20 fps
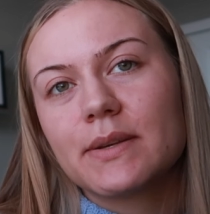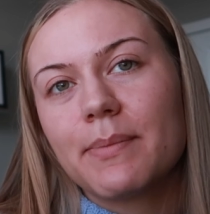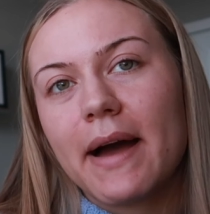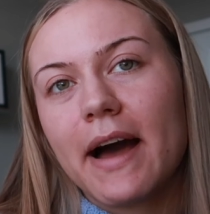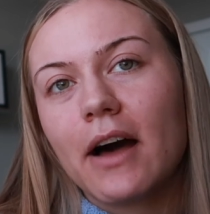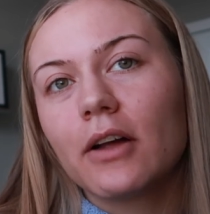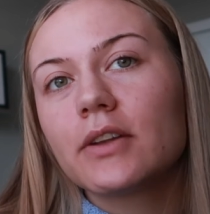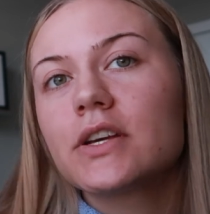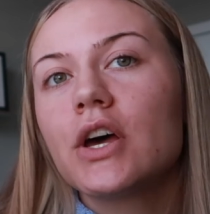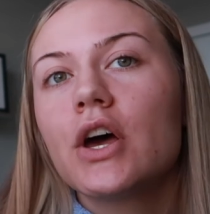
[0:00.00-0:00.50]

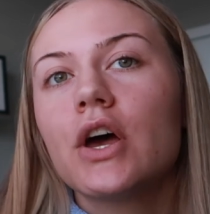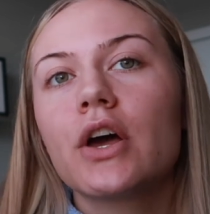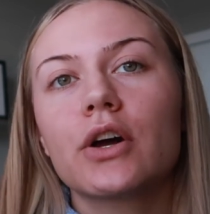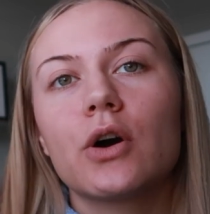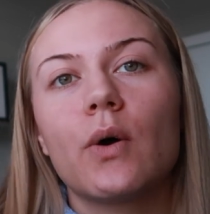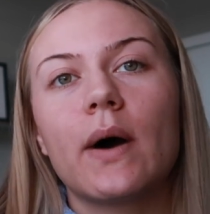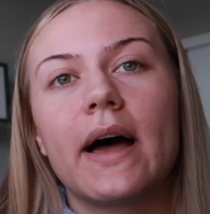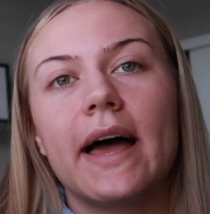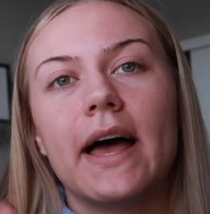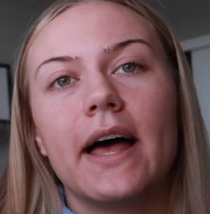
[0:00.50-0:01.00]
about,
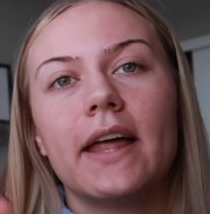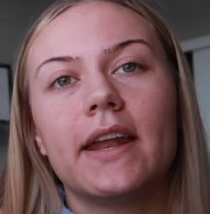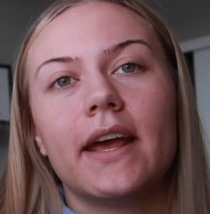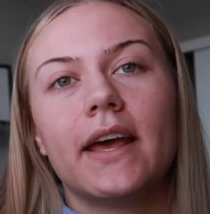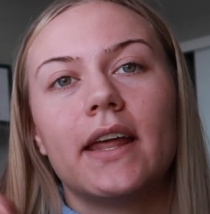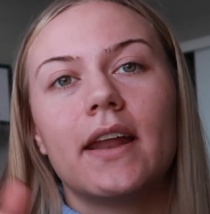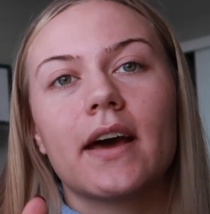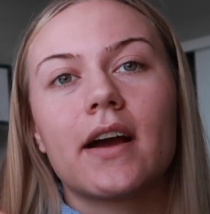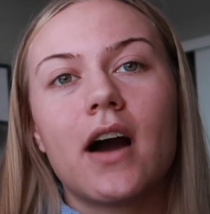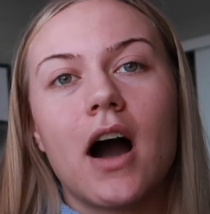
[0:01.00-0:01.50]
go ahead
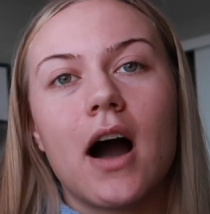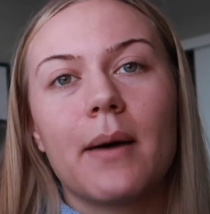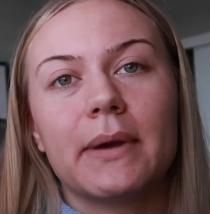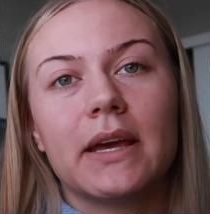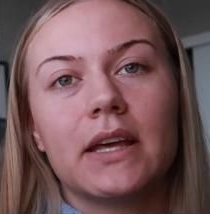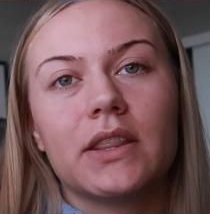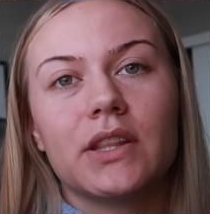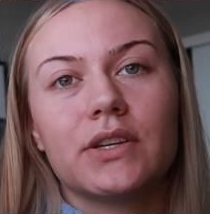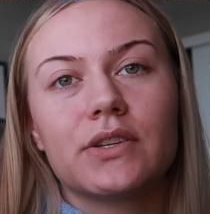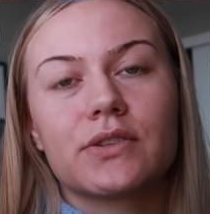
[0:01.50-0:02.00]
and
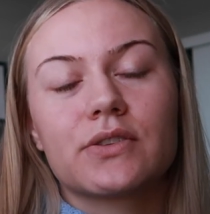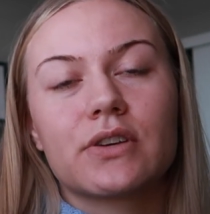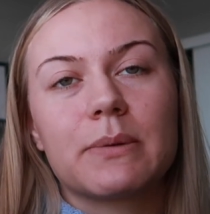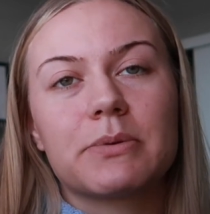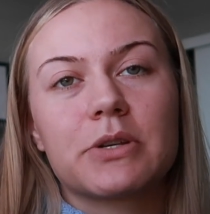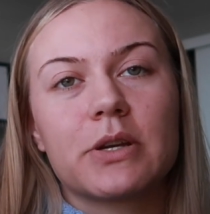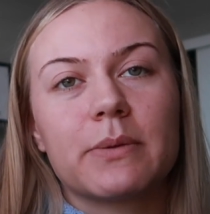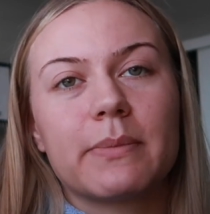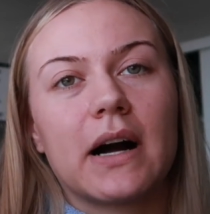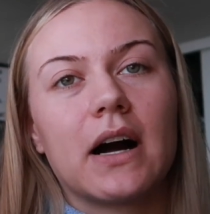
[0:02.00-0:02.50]
comment in the
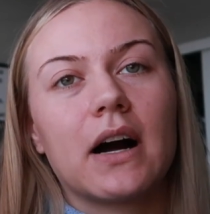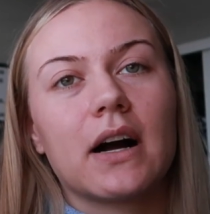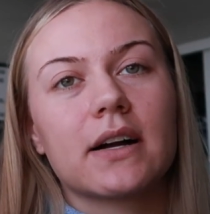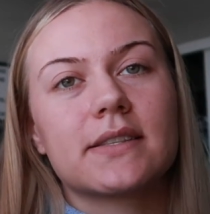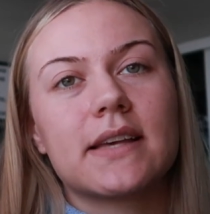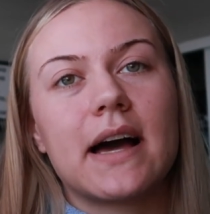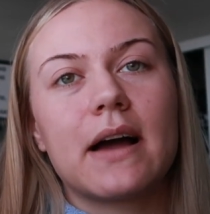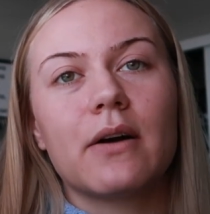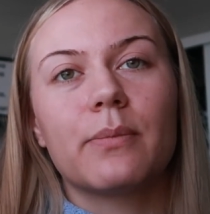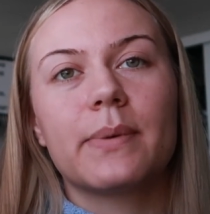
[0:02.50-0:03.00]
description box.
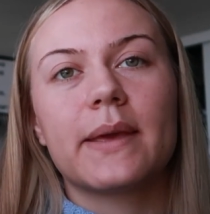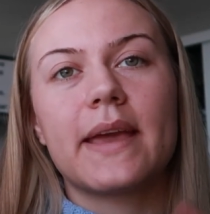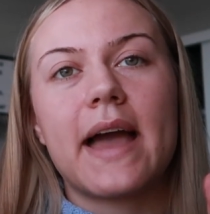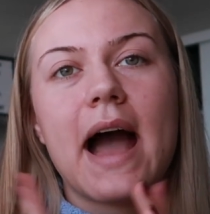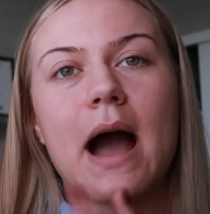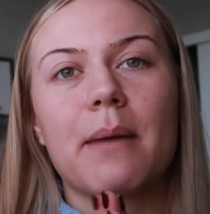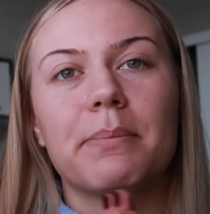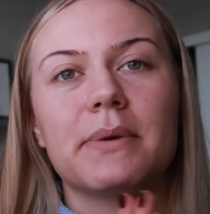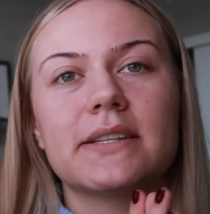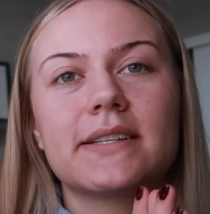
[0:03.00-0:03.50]
I will be
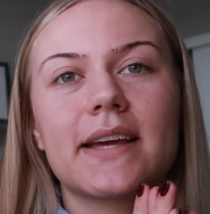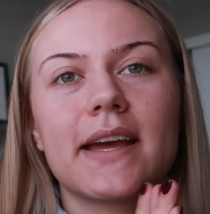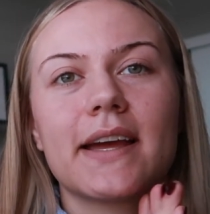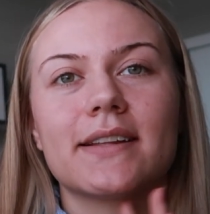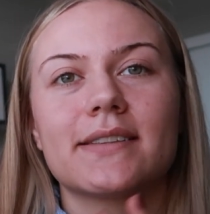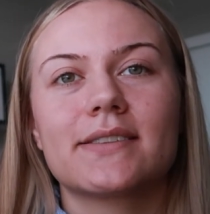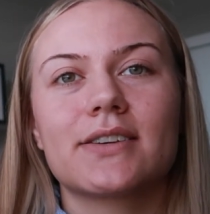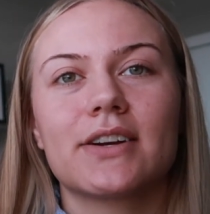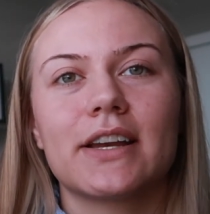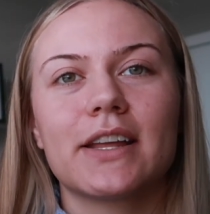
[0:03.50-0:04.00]
happy to
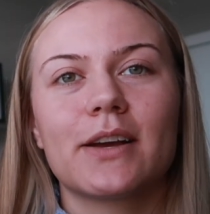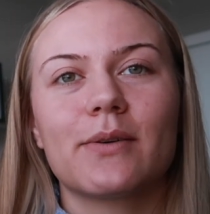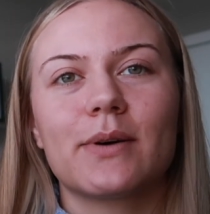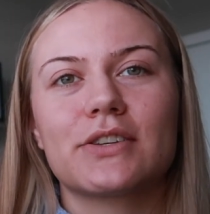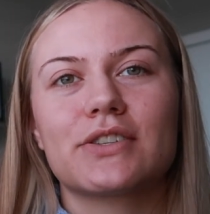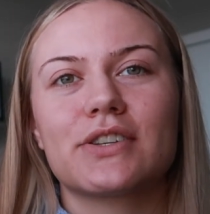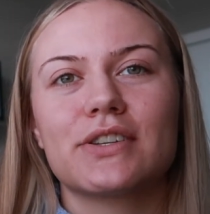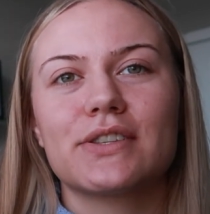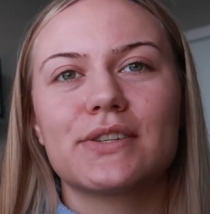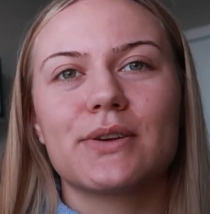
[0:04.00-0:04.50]
answer any
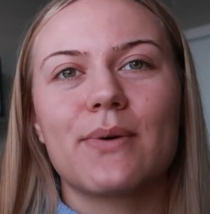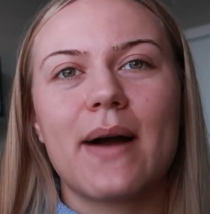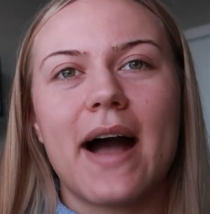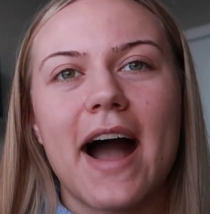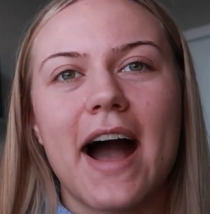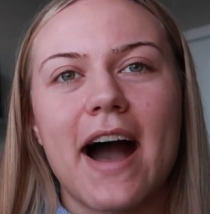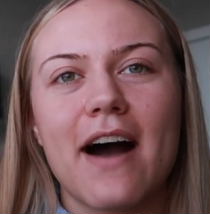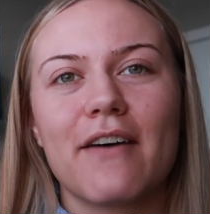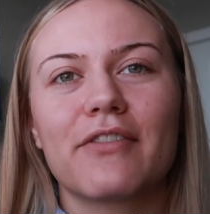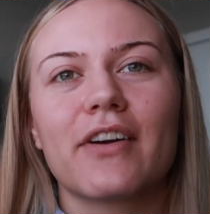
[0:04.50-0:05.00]
questions you
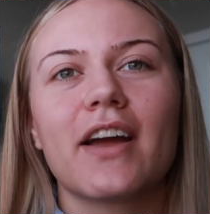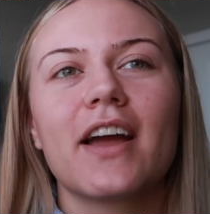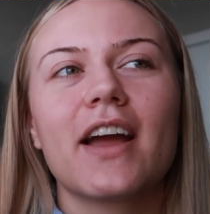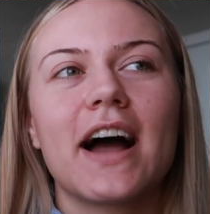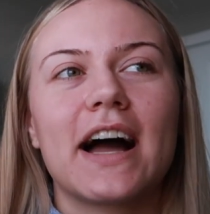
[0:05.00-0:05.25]
have.